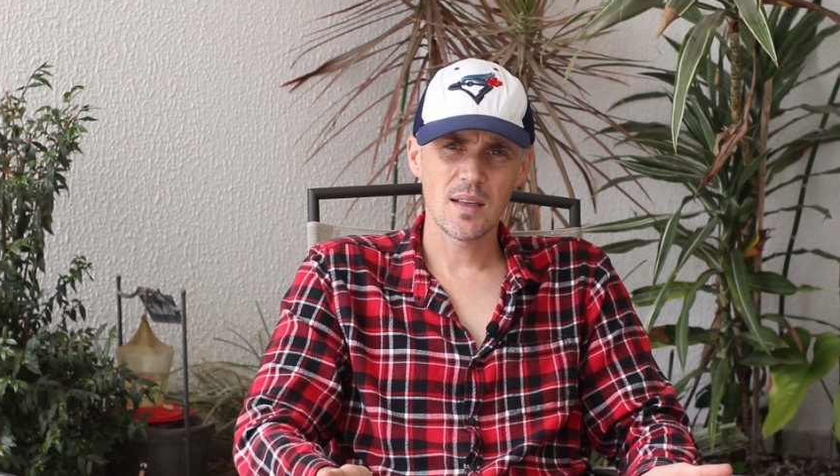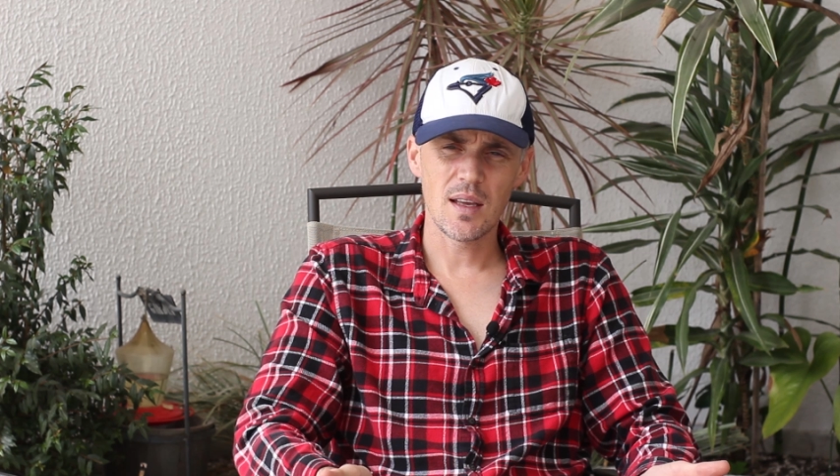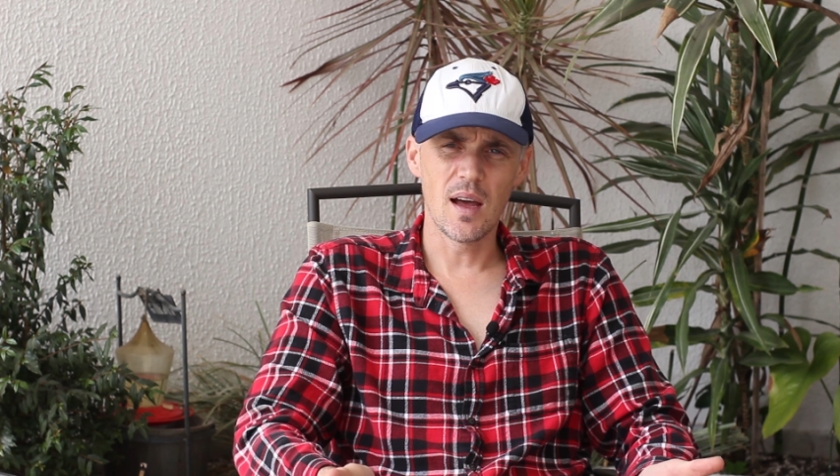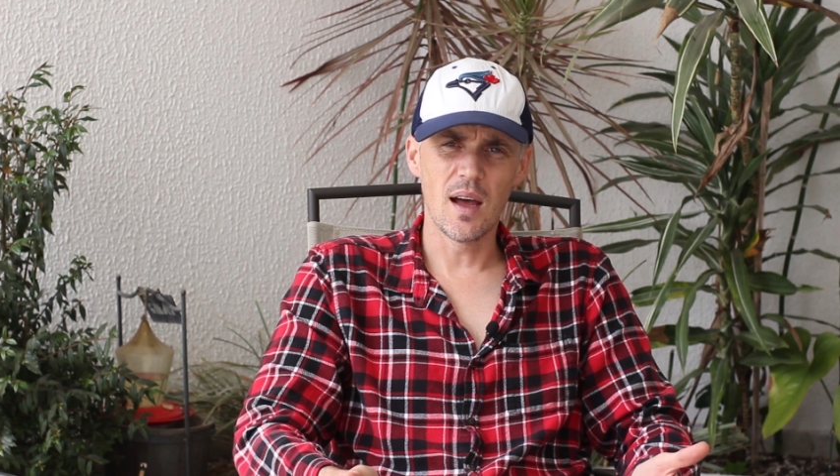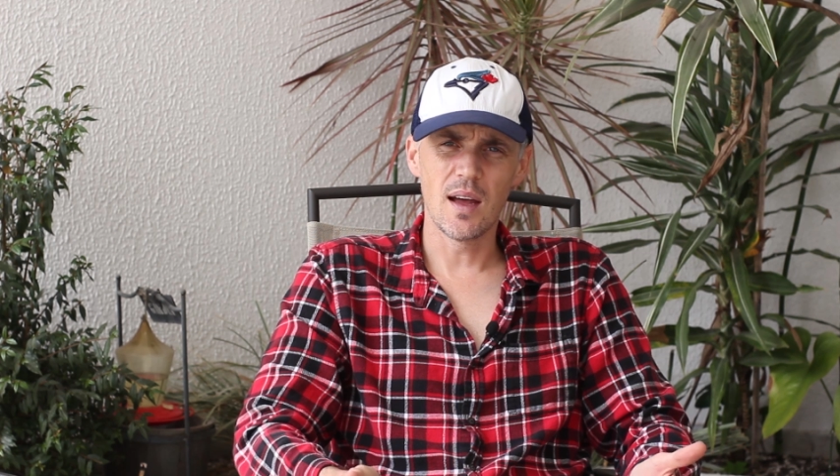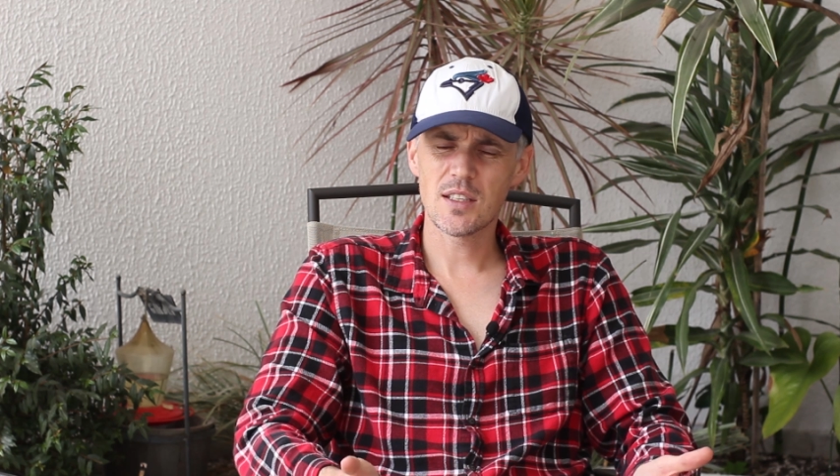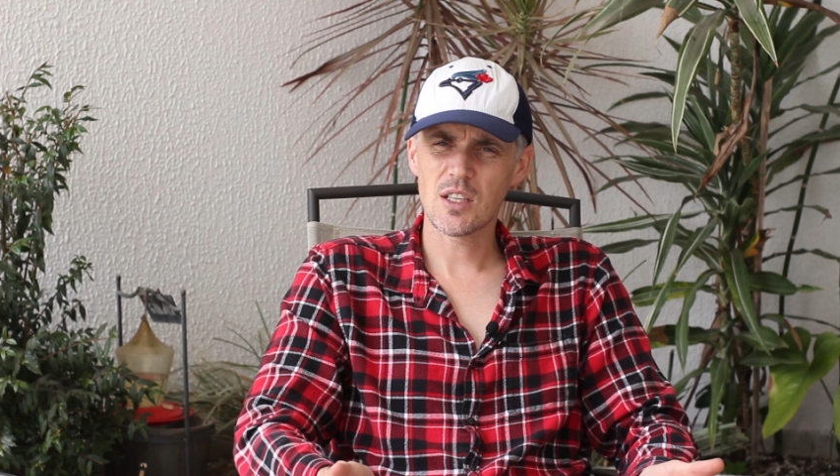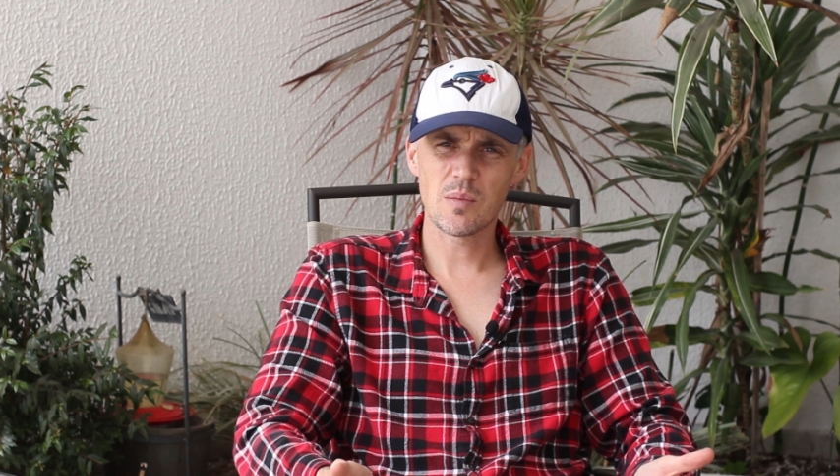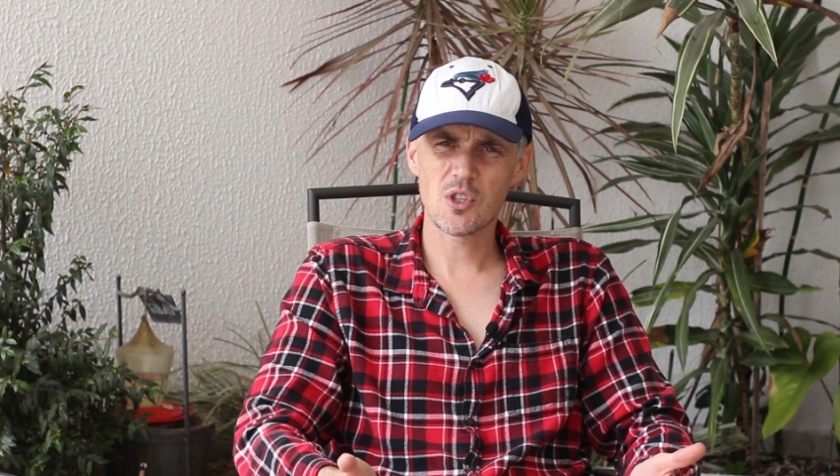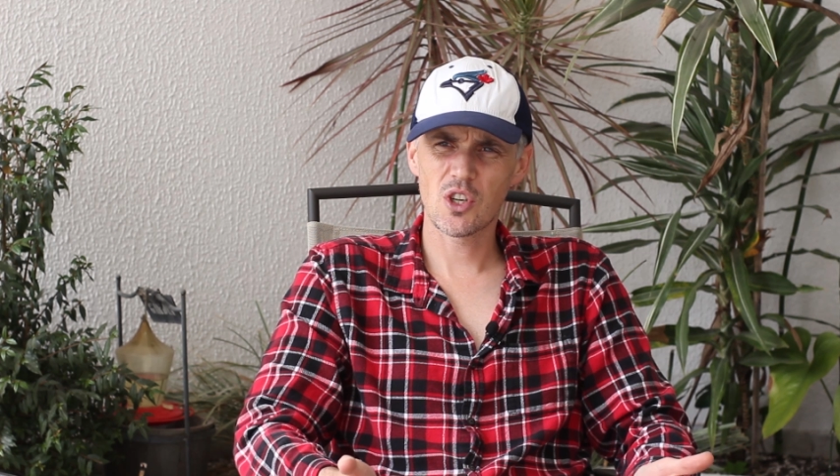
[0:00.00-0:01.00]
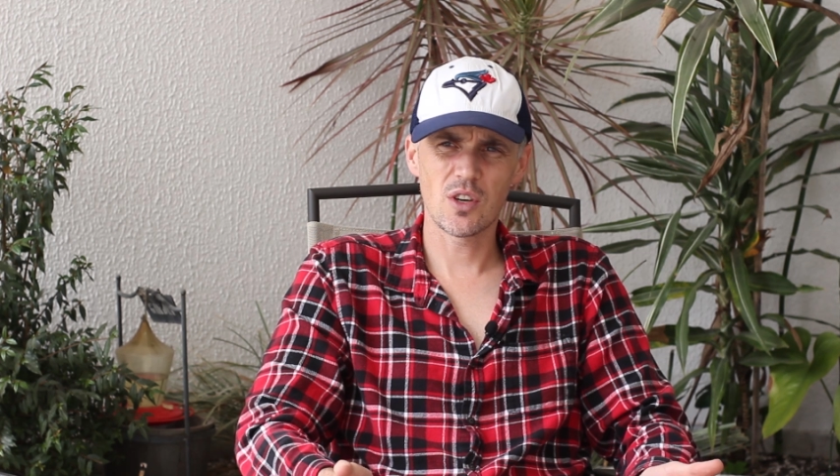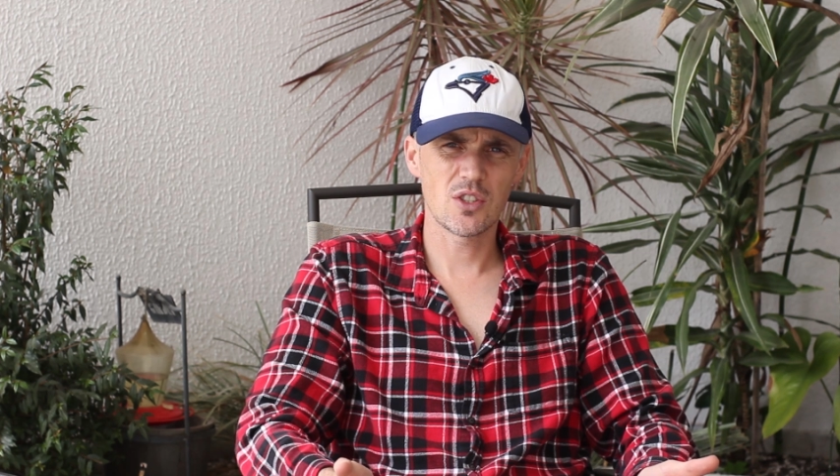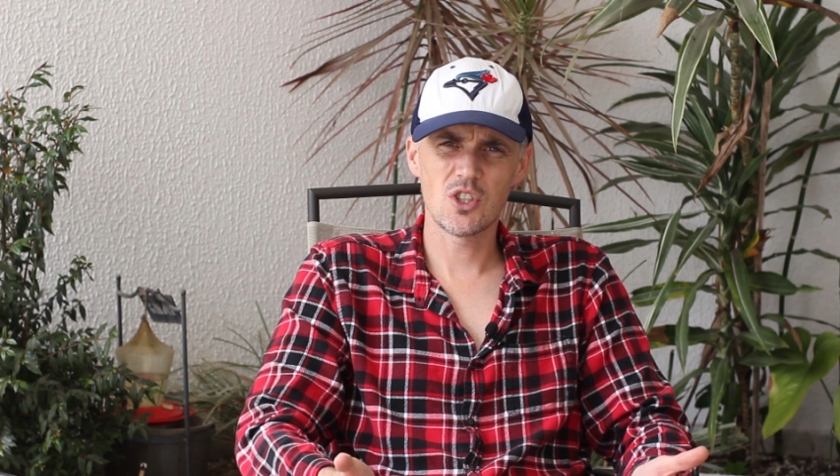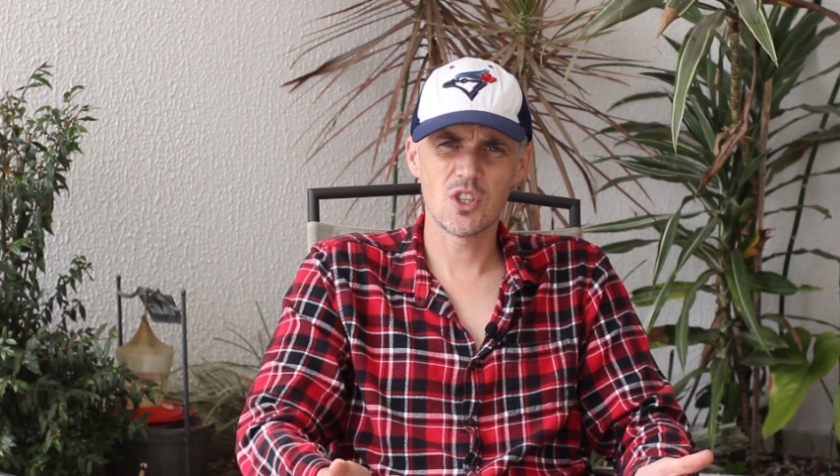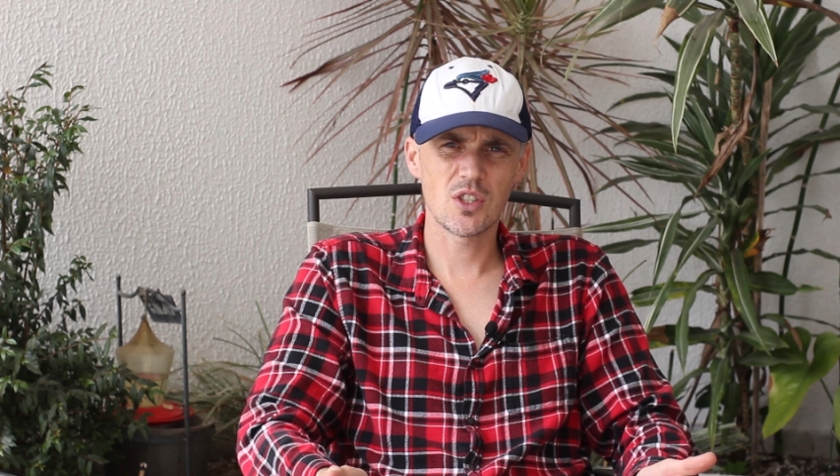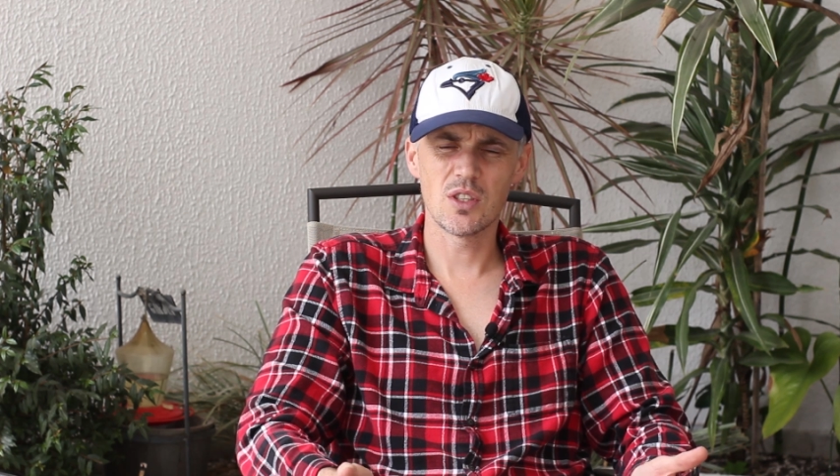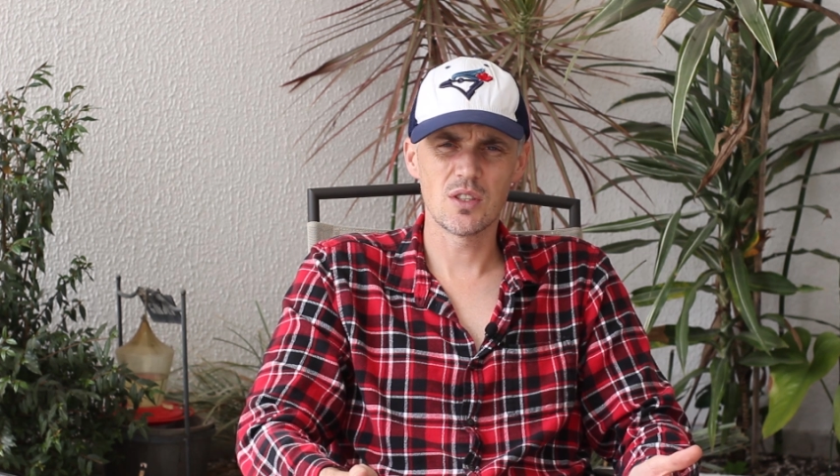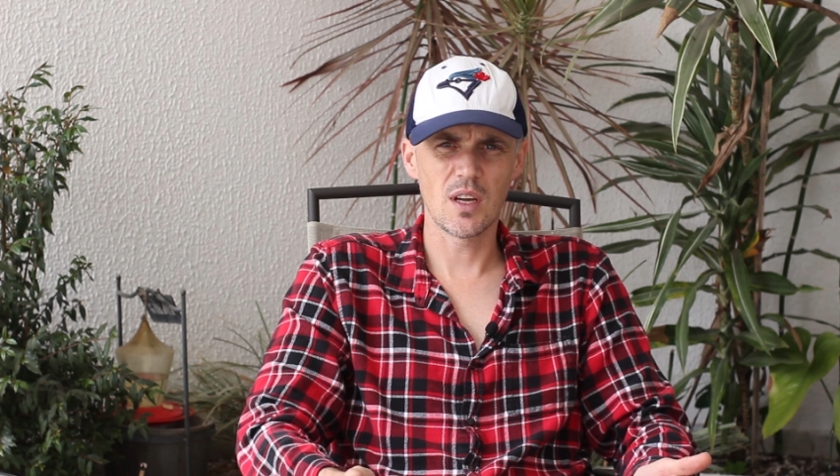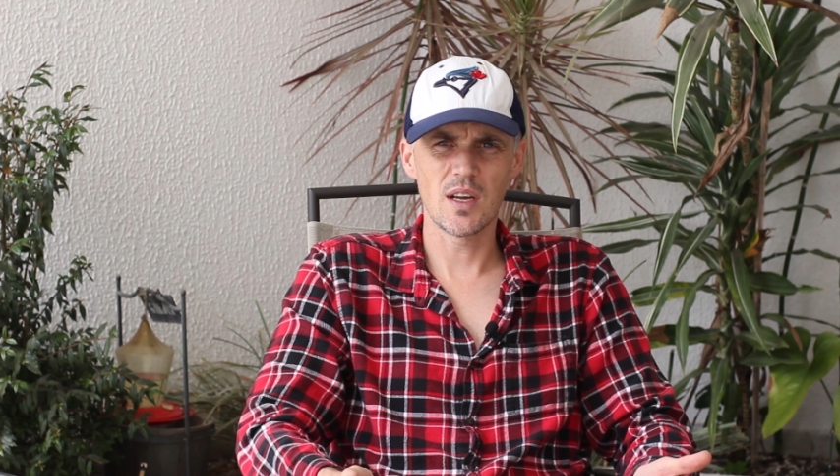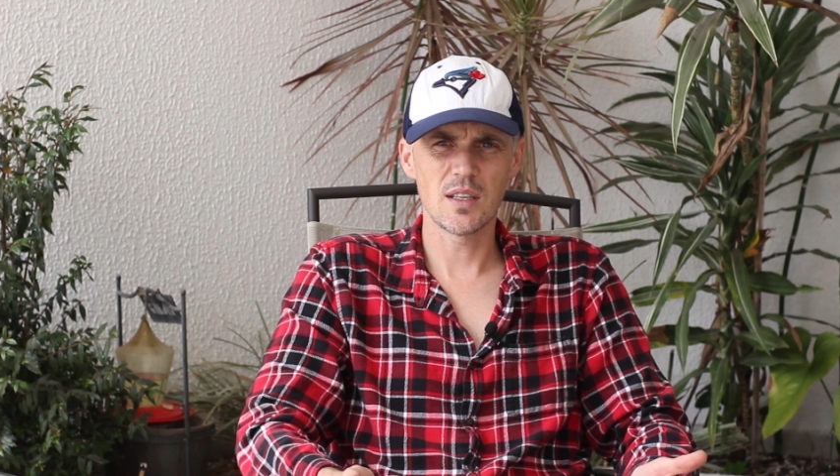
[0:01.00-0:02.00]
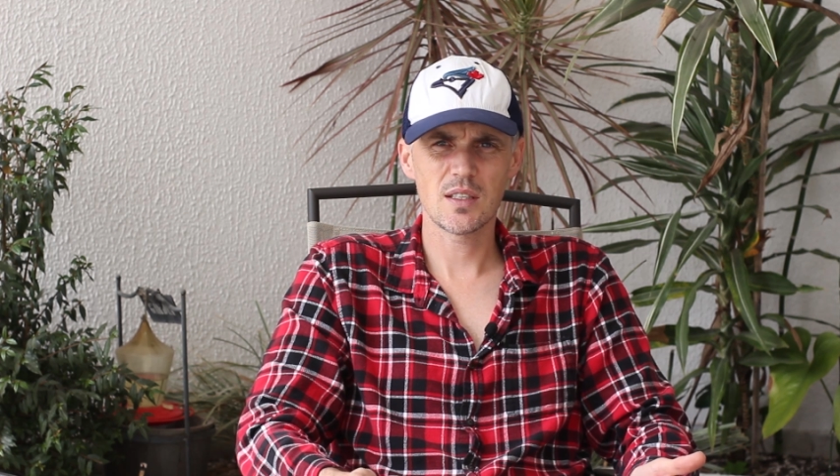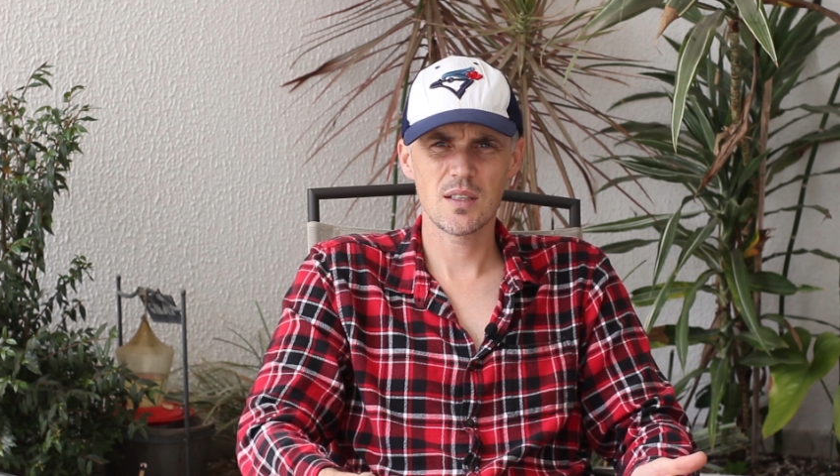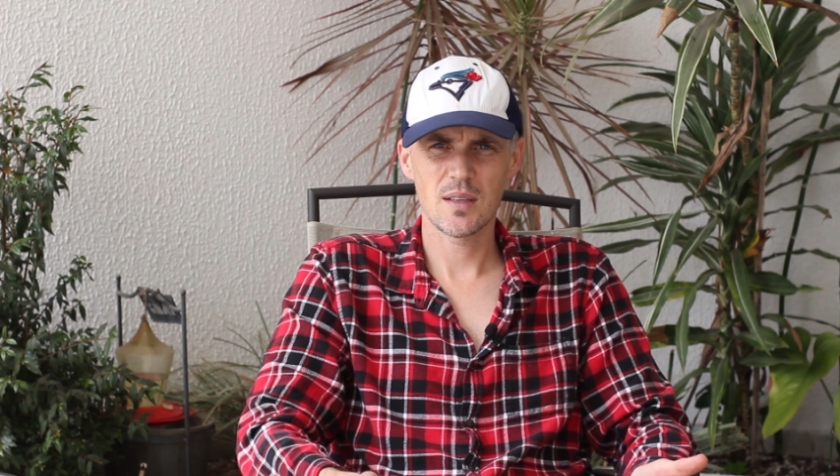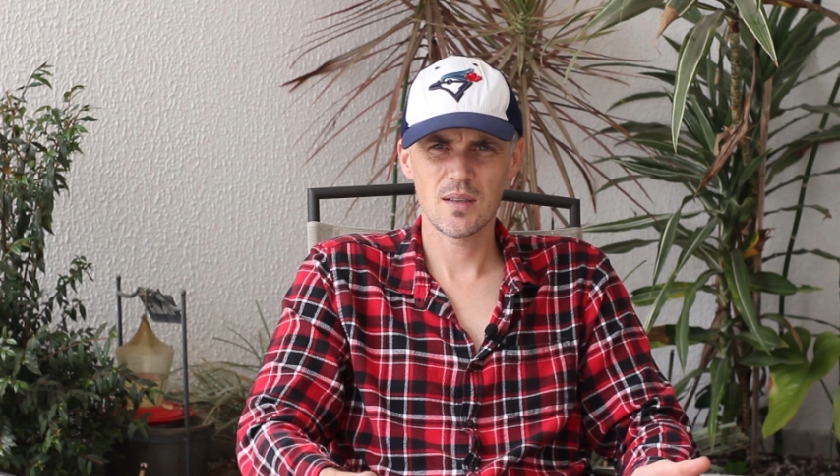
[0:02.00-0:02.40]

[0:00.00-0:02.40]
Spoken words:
Yeah, I'm sure it's just as nice.